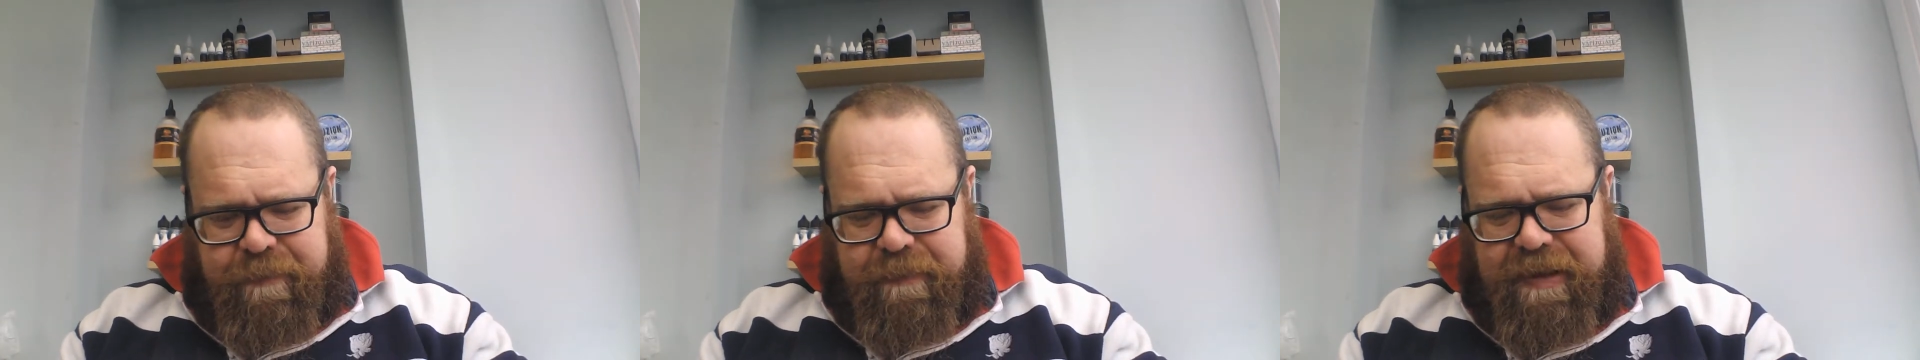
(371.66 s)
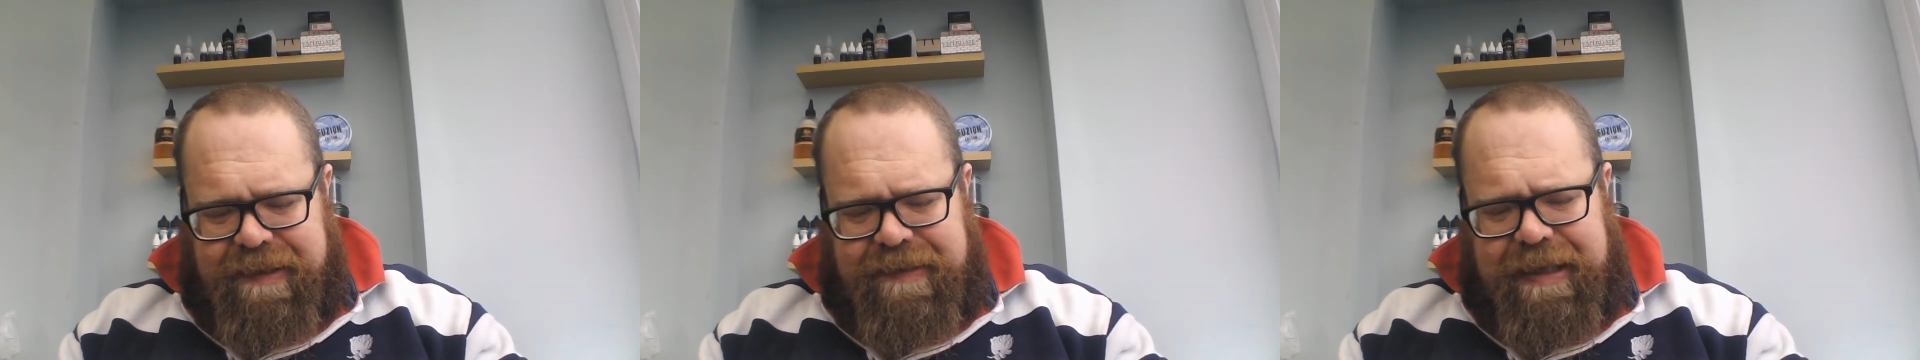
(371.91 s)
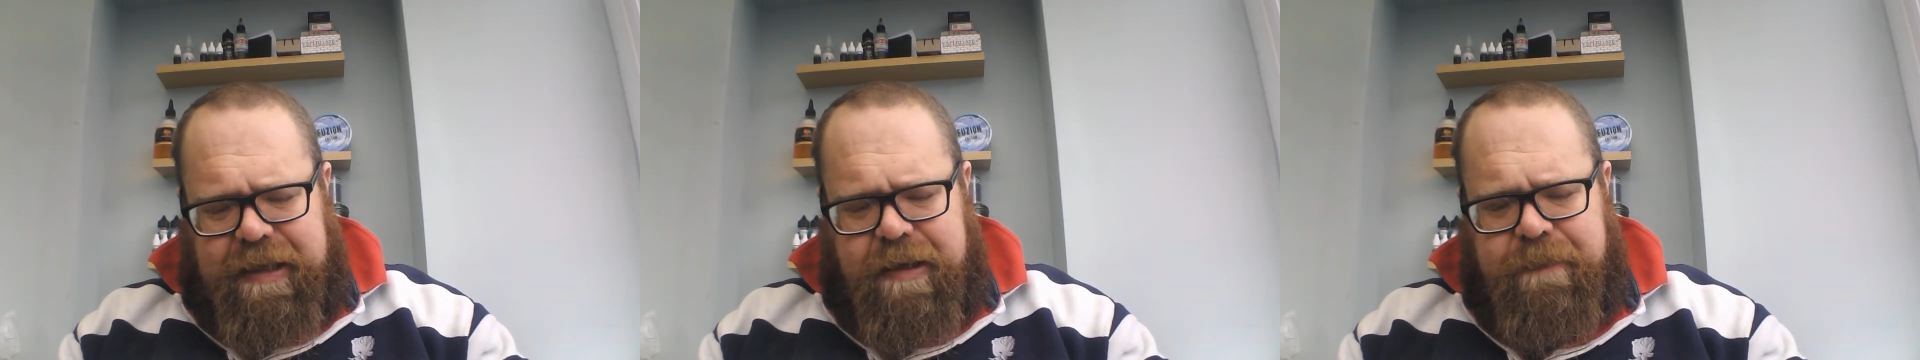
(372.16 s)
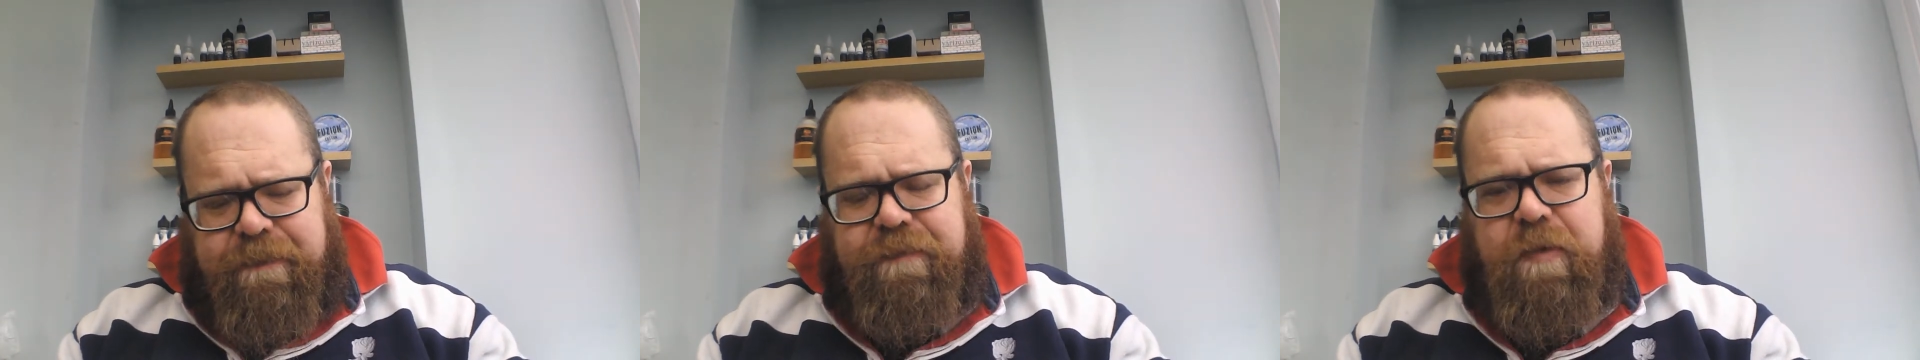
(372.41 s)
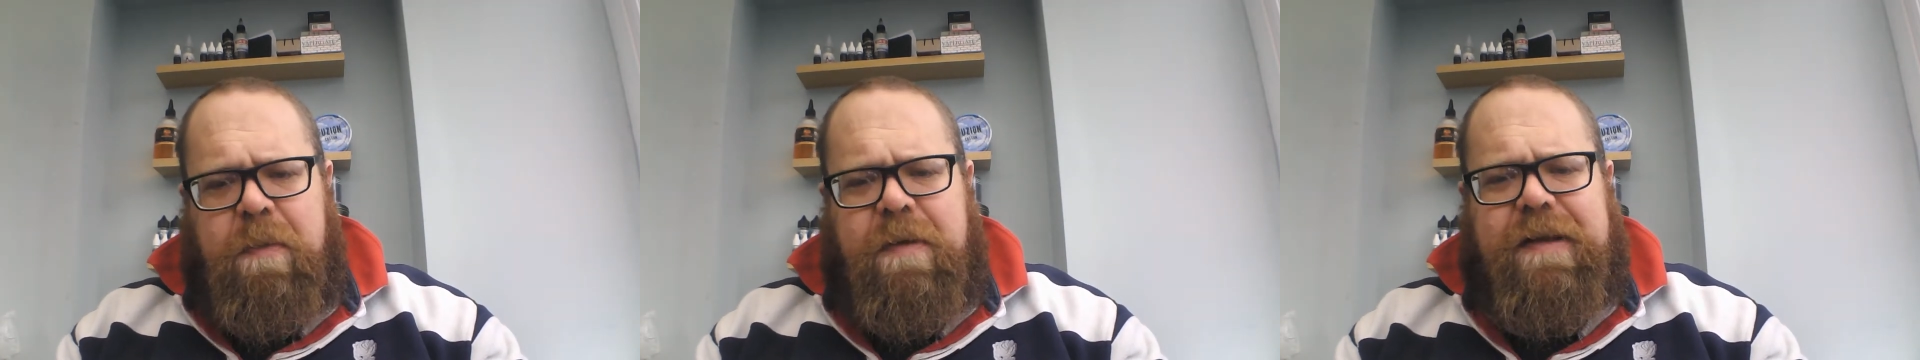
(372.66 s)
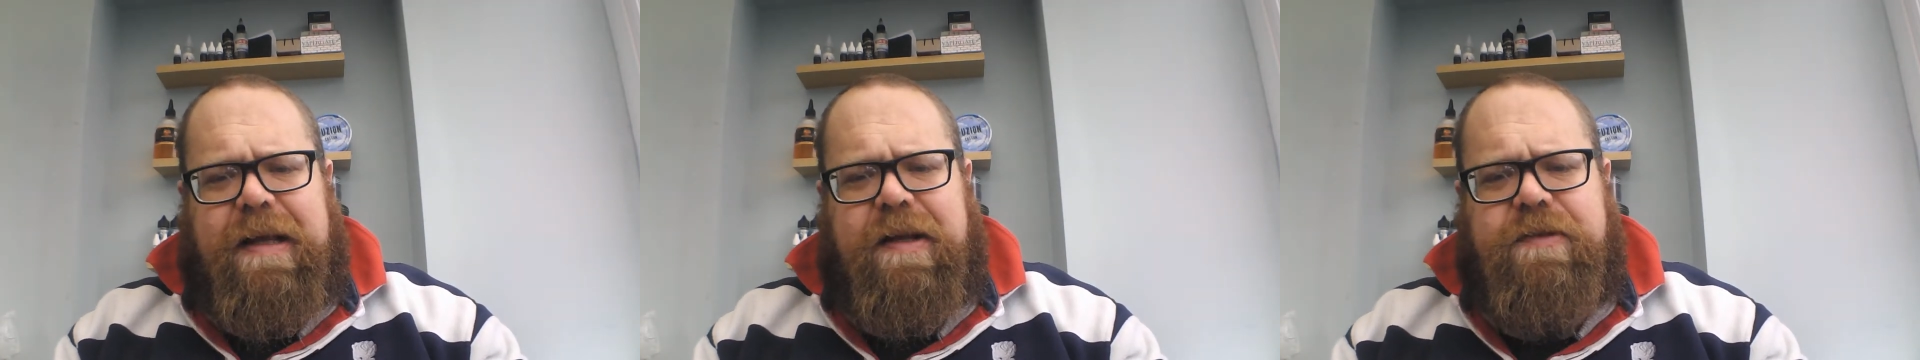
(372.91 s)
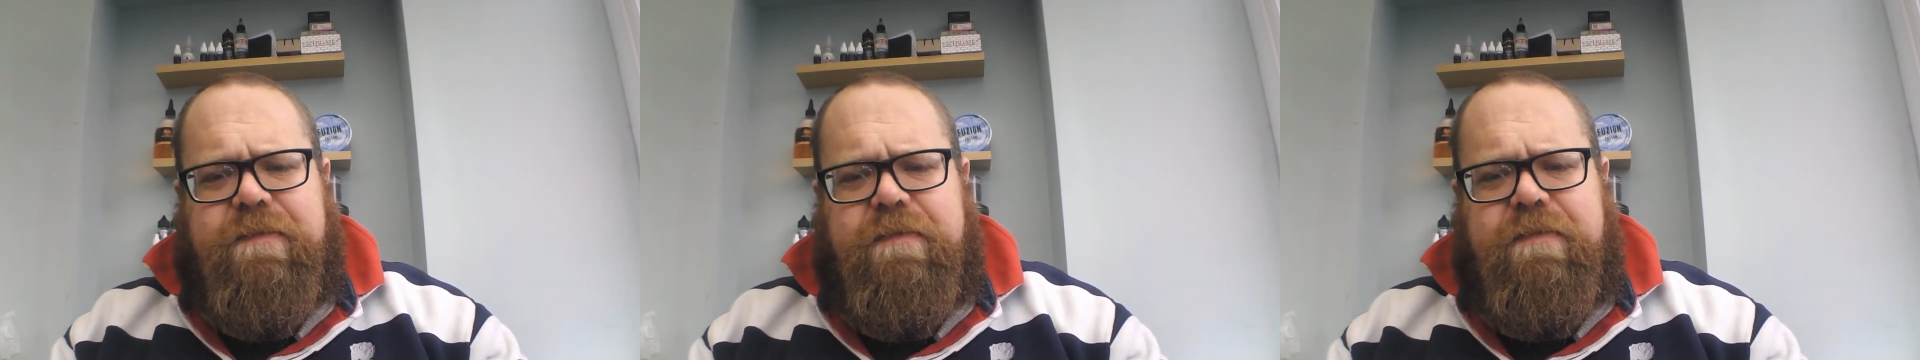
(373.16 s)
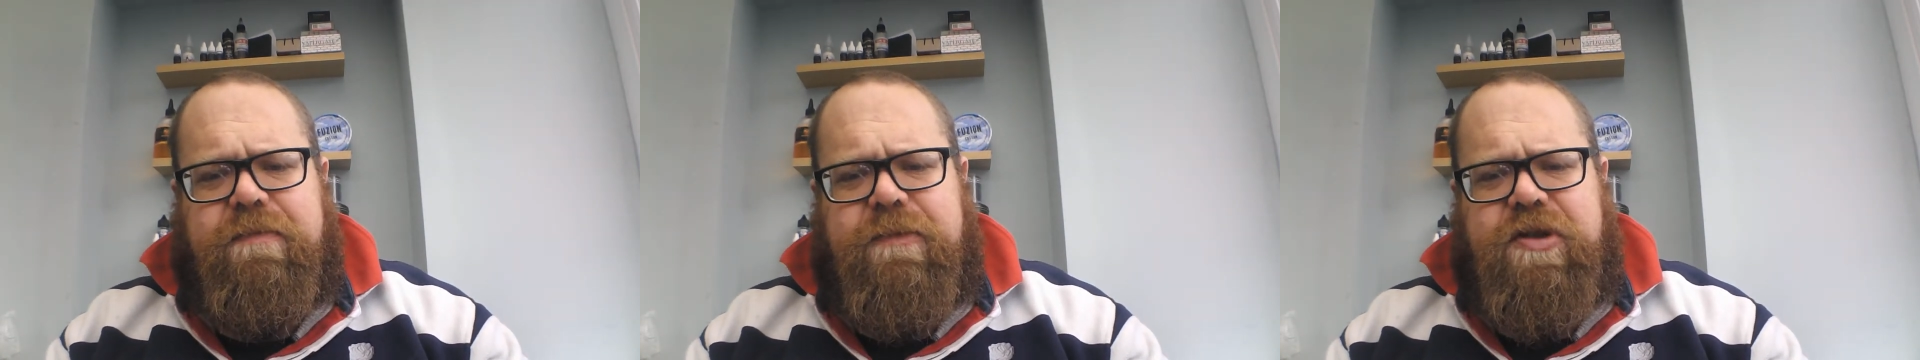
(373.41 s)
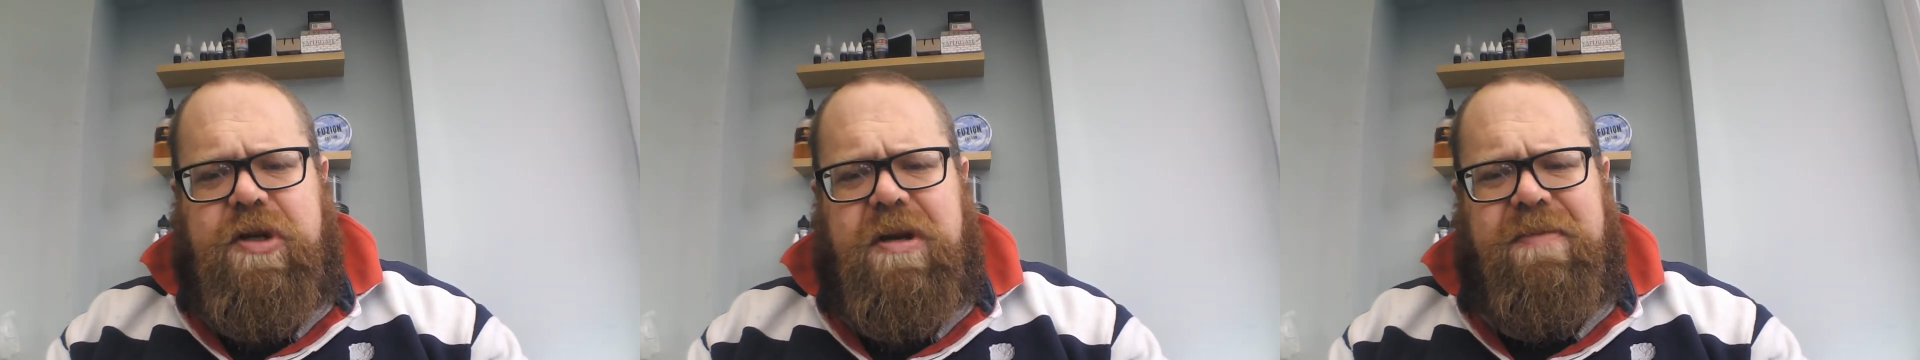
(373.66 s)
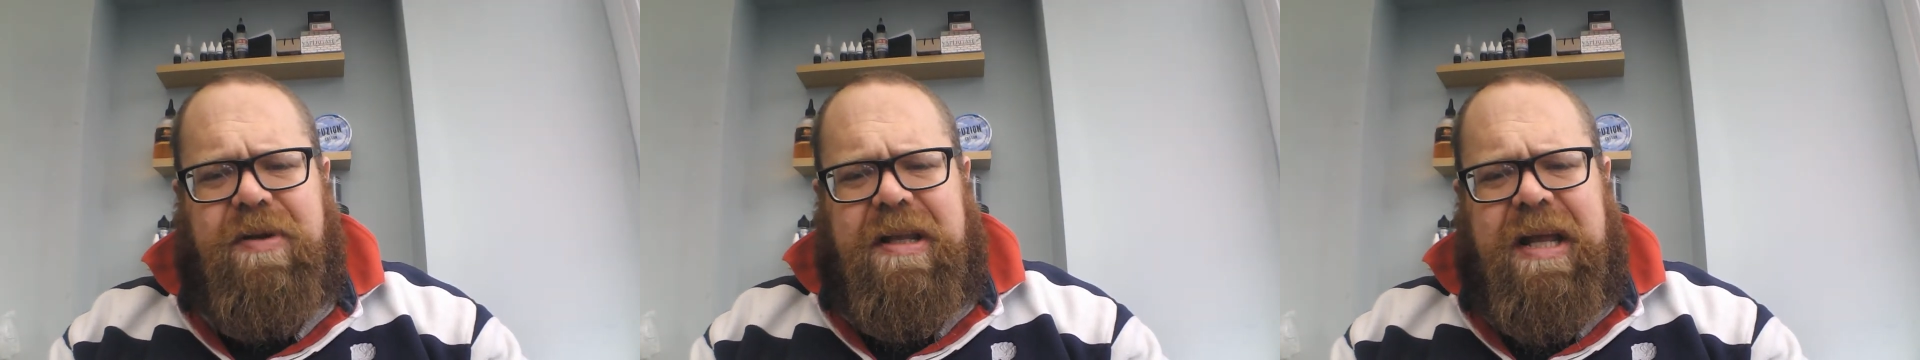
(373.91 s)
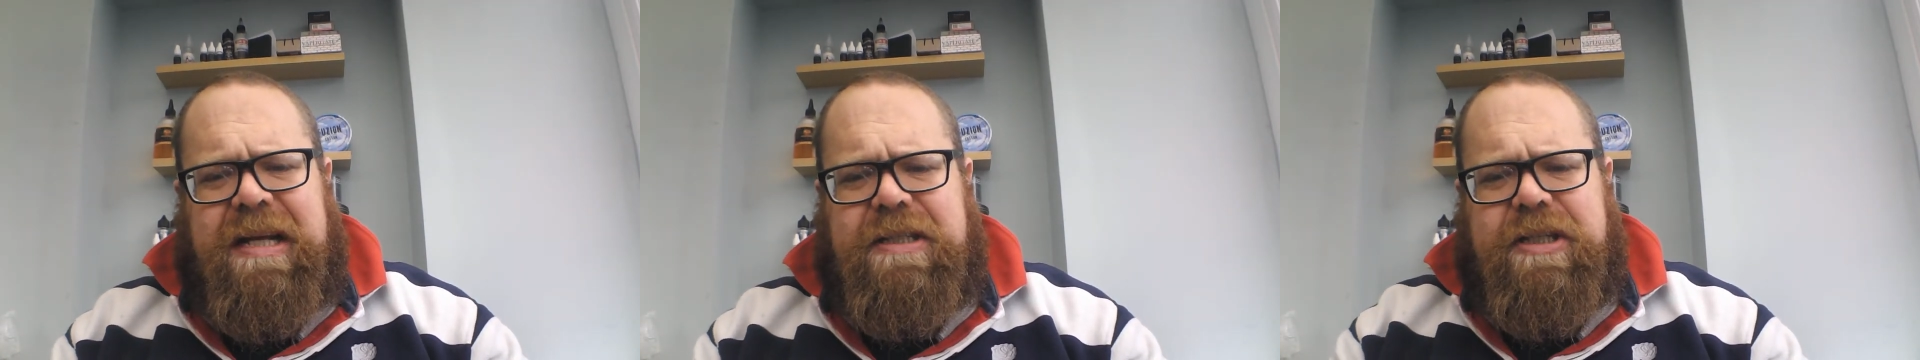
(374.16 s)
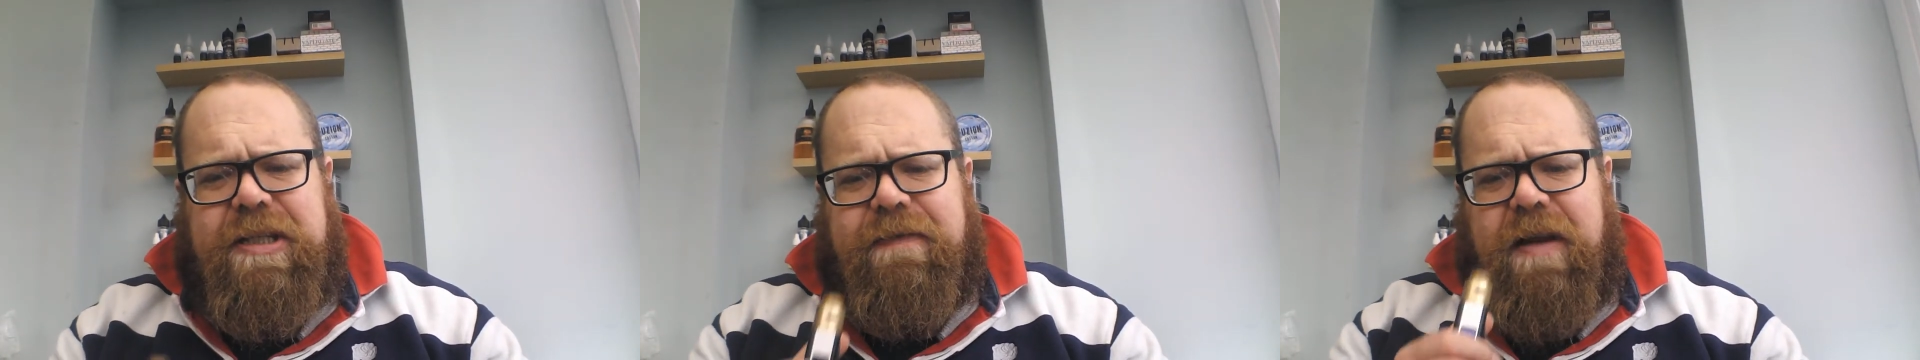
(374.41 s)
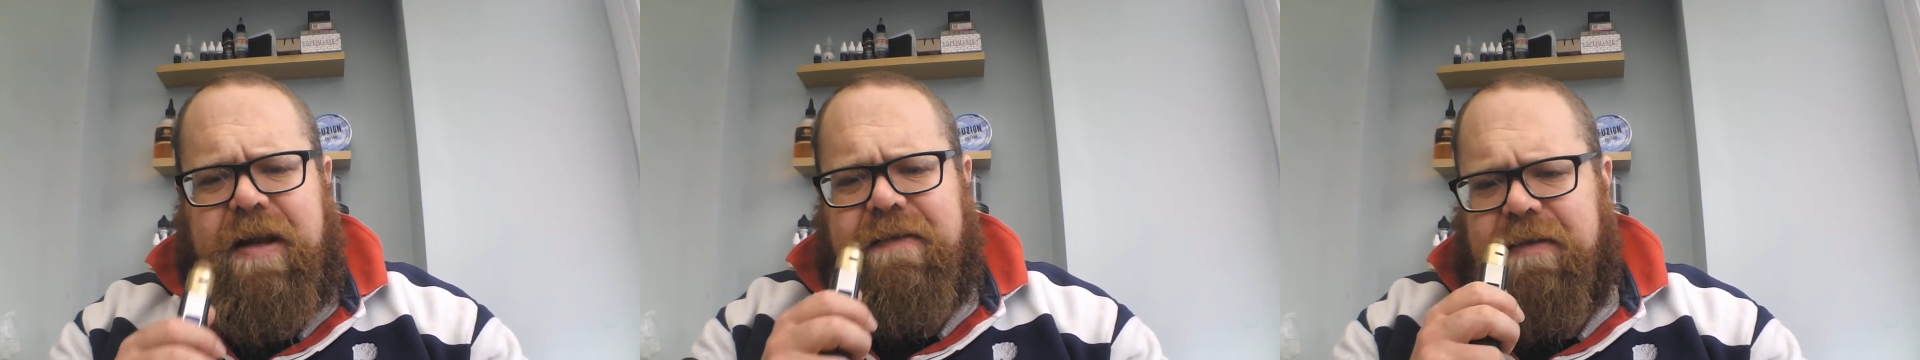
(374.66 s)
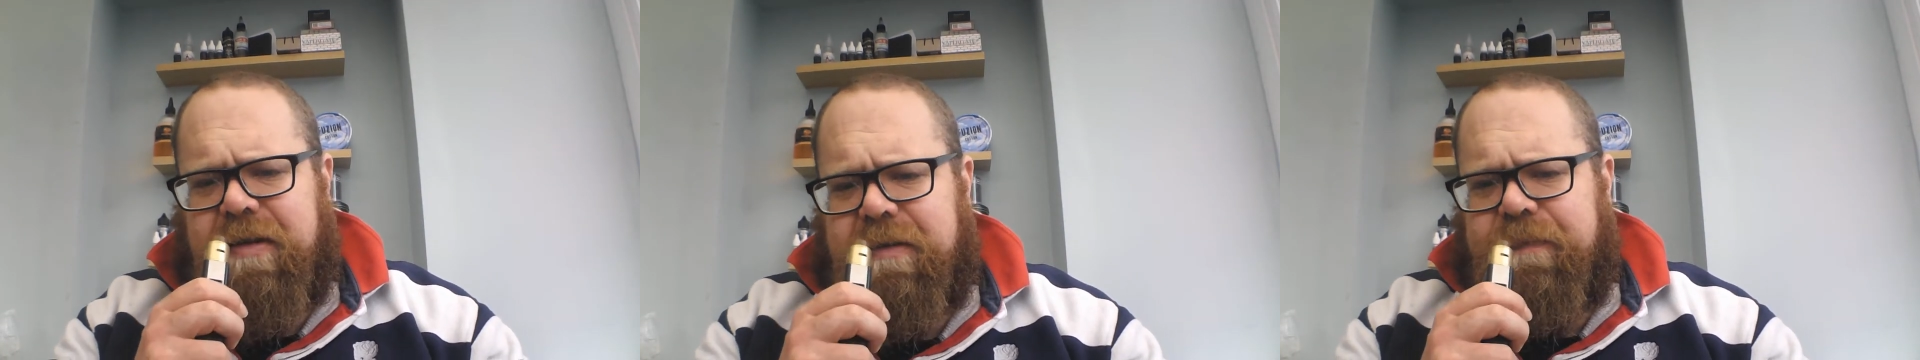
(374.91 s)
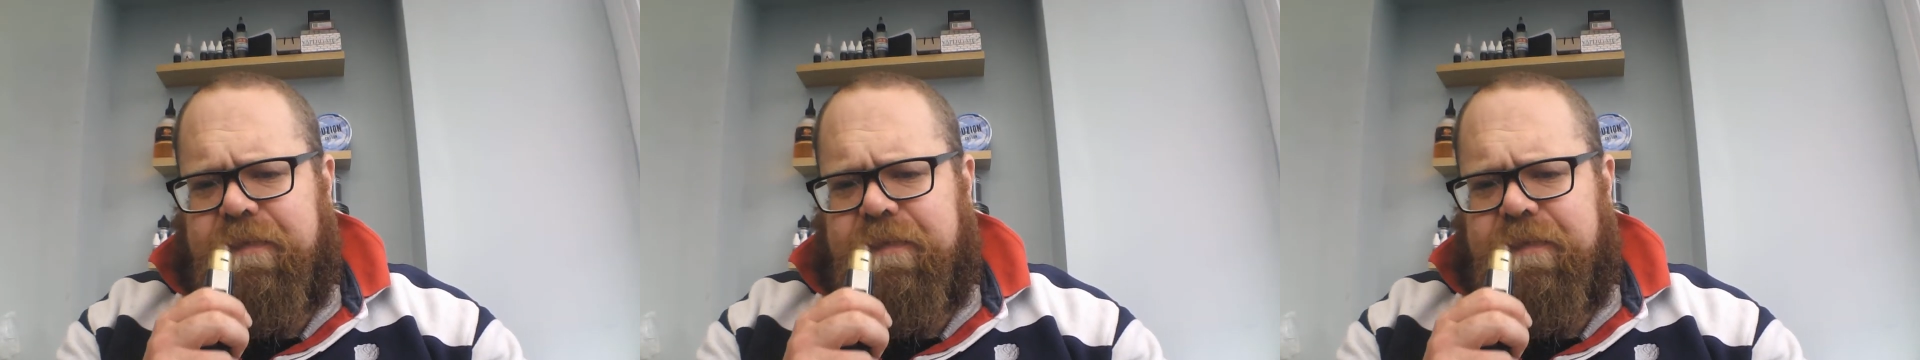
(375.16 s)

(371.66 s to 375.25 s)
It's like a, almost like a sherbet lychee flavour.